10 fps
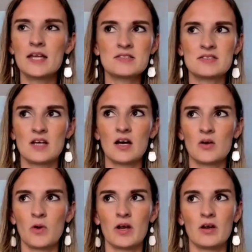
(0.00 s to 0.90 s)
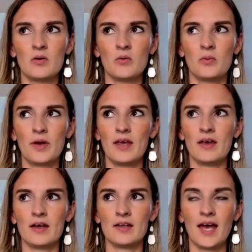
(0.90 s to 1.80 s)
and it's not where
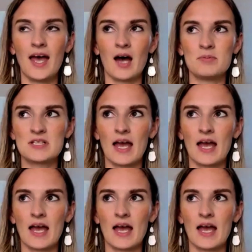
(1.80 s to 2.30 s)
we adapt.